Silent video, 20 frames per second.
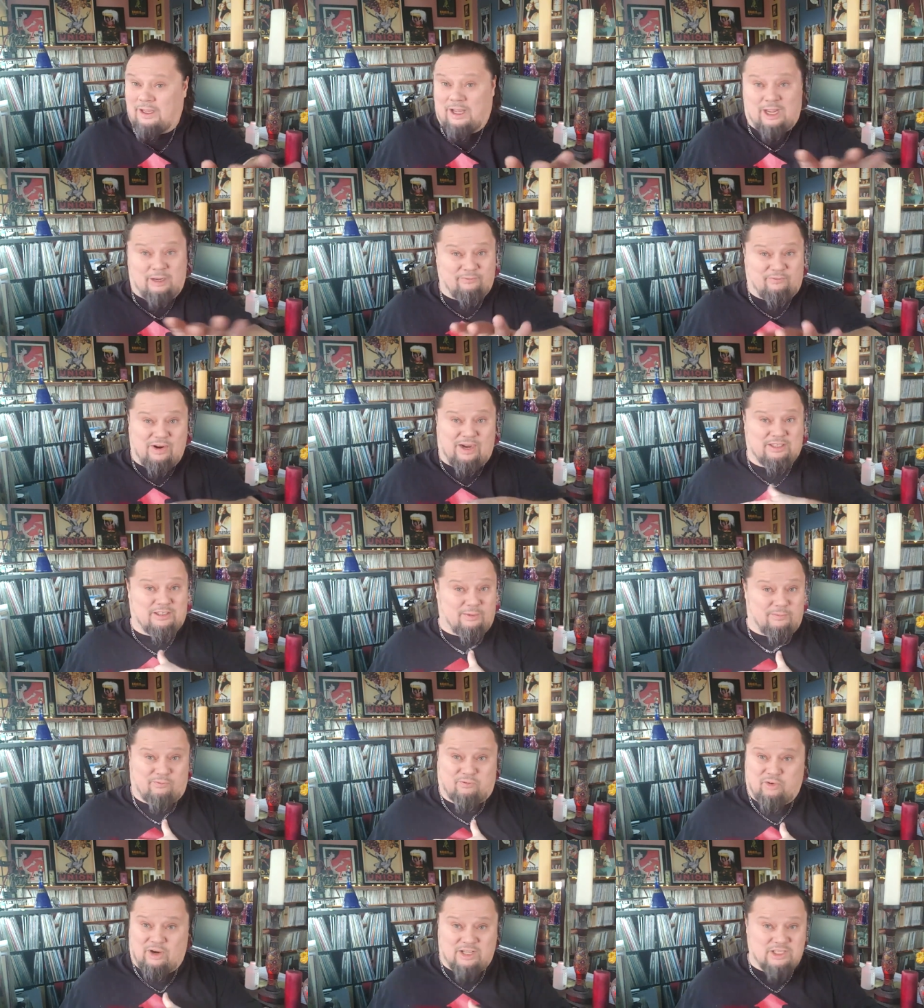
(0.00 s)
In fact,
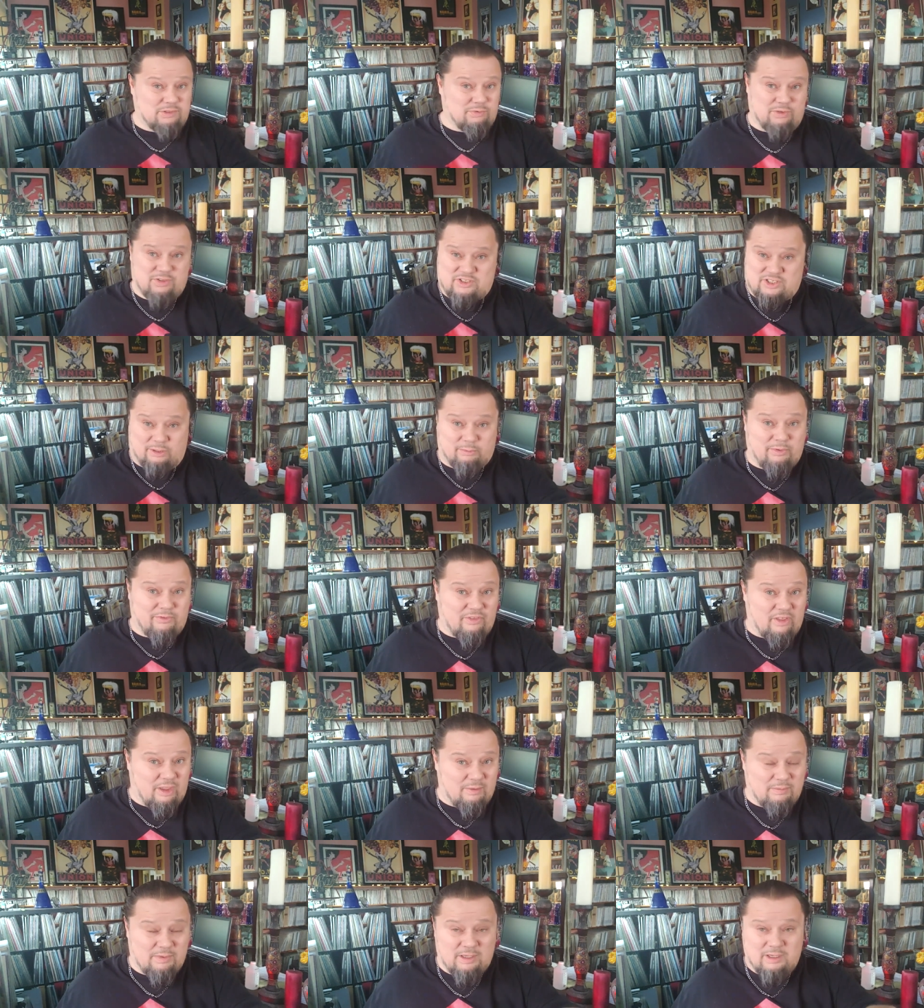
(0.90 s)
I'm friends with some of
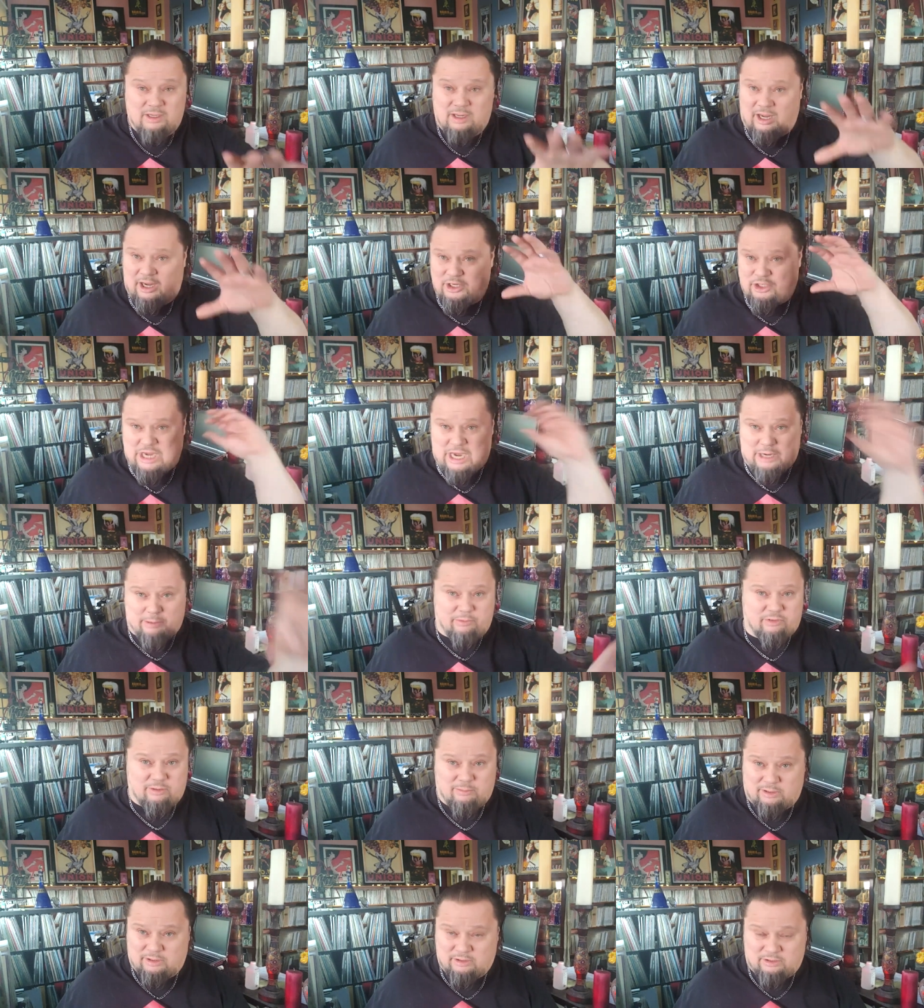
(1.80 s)
them. I chat with
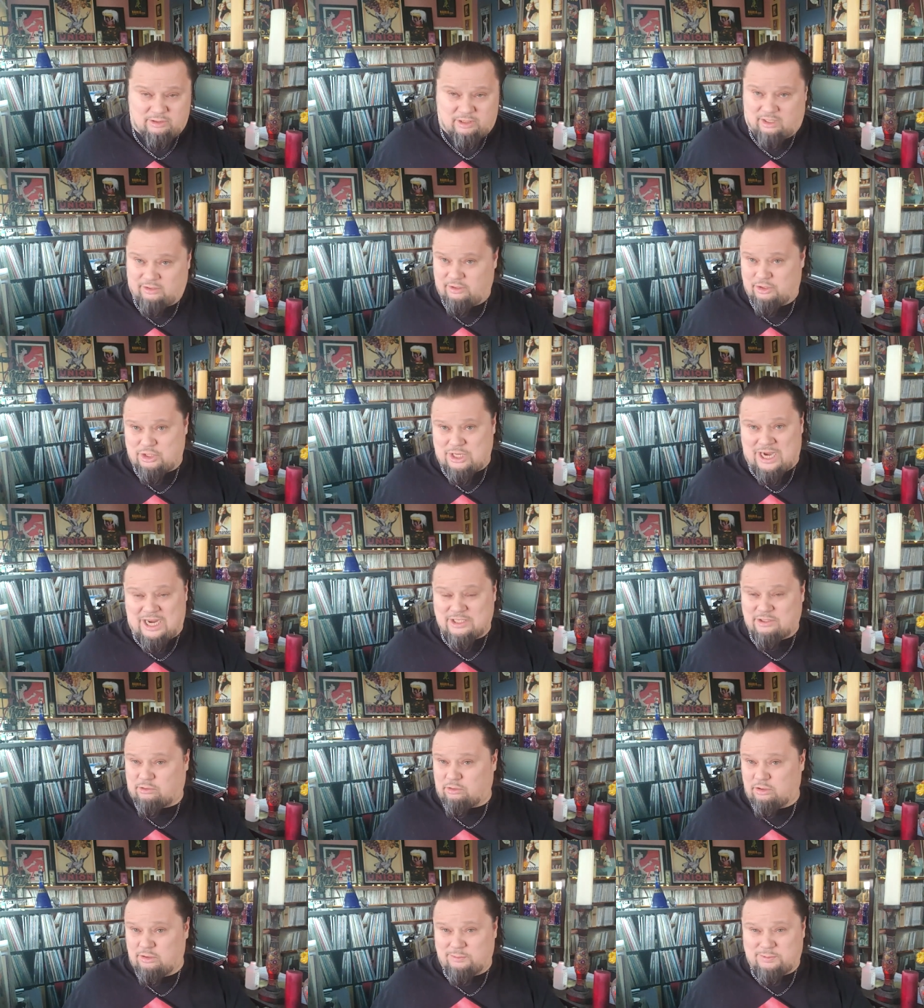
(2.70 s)
them on, on the jazz
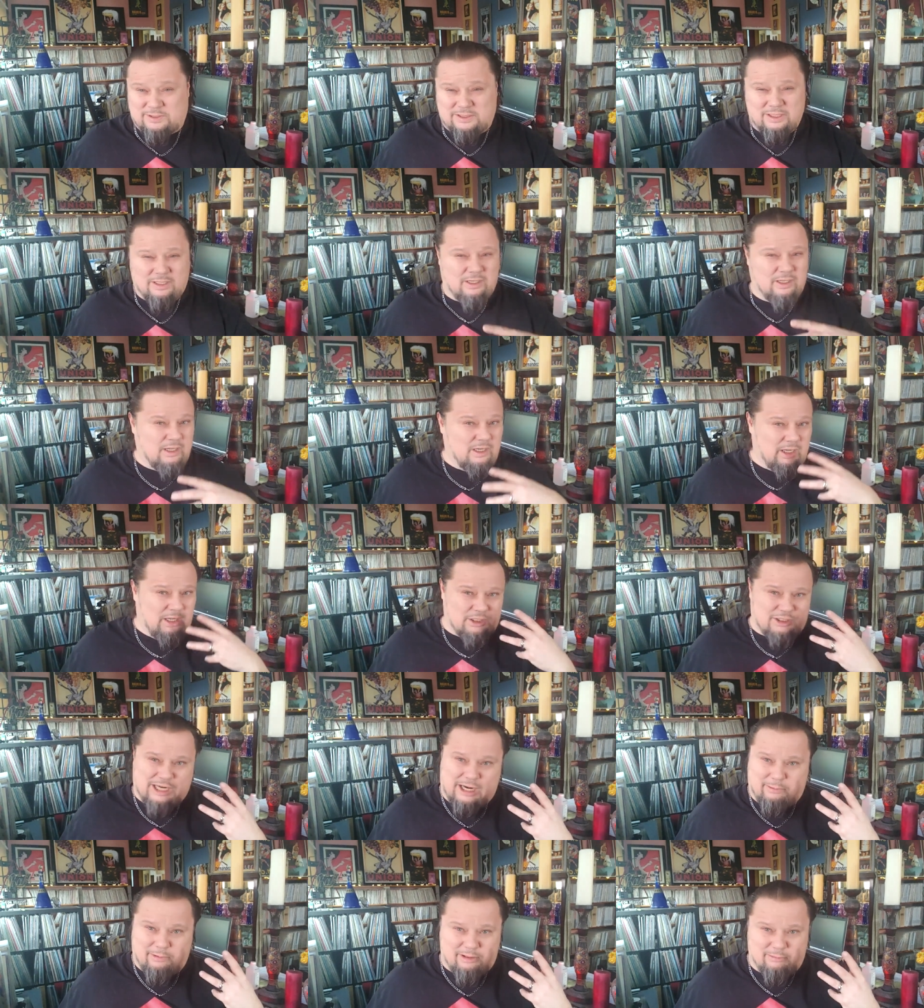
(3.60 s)
groups, I
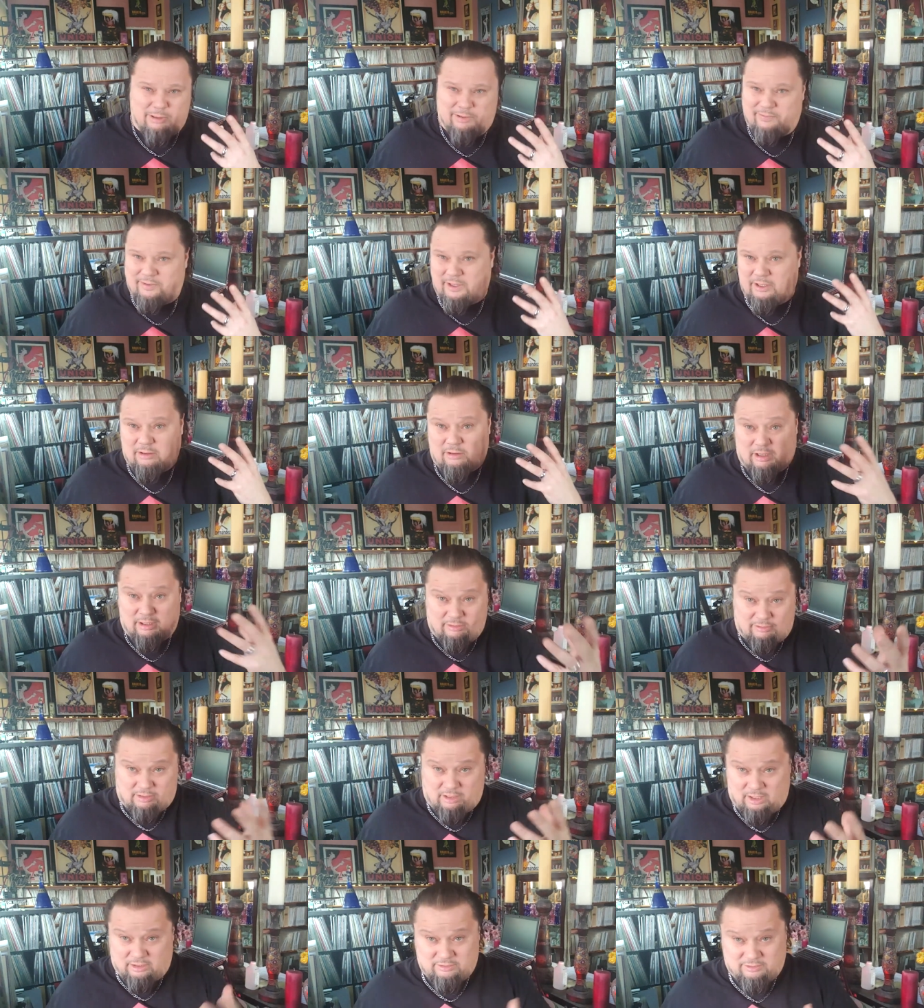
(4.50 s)
chat with them even here on,
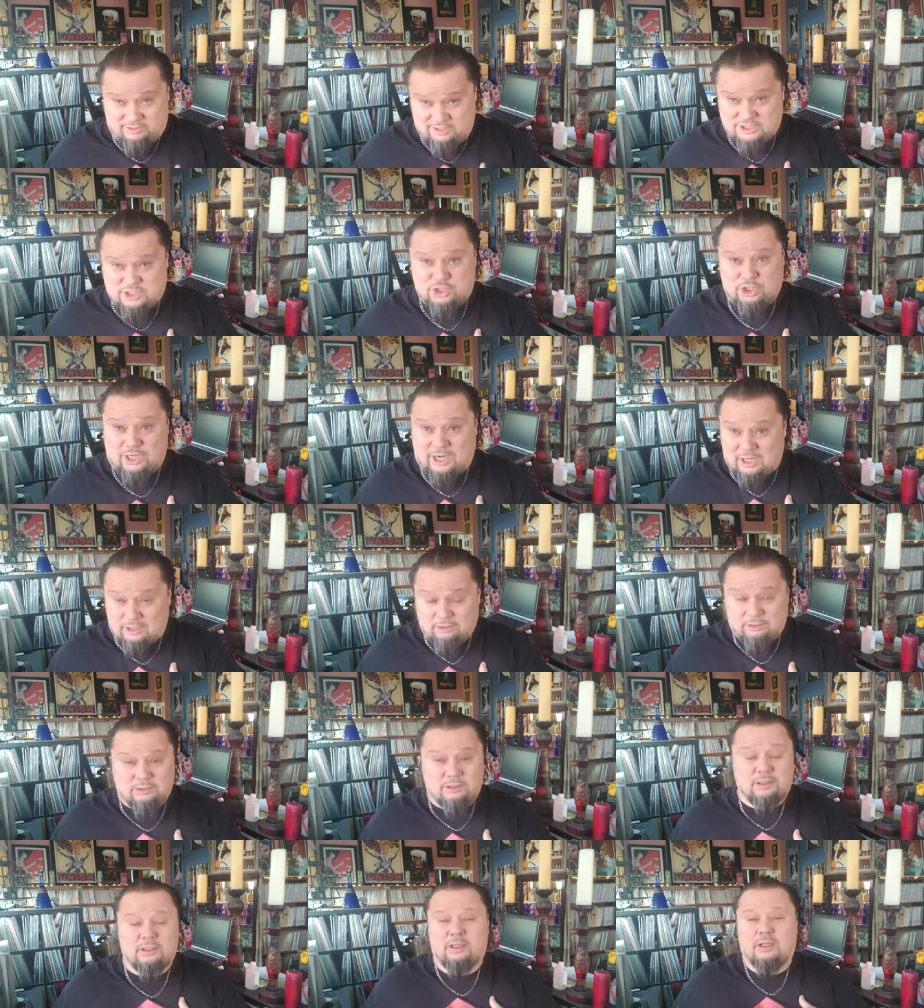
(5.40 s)
on this
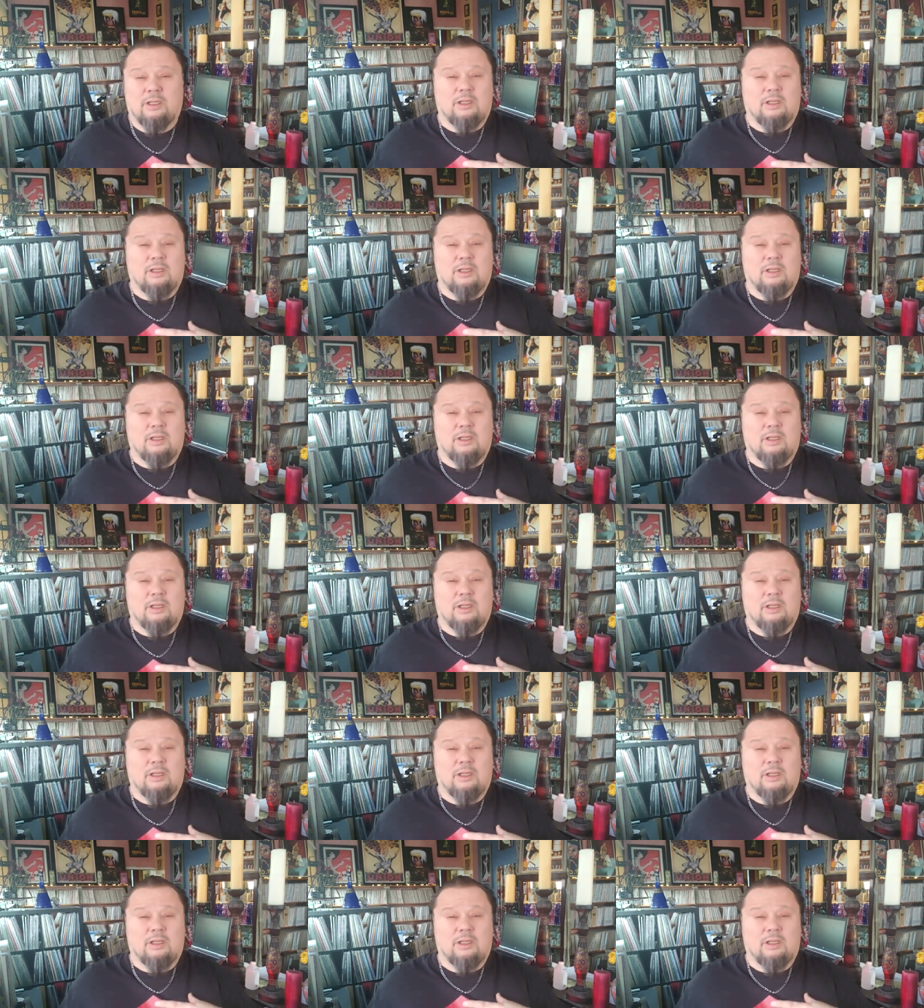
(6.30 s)
channel.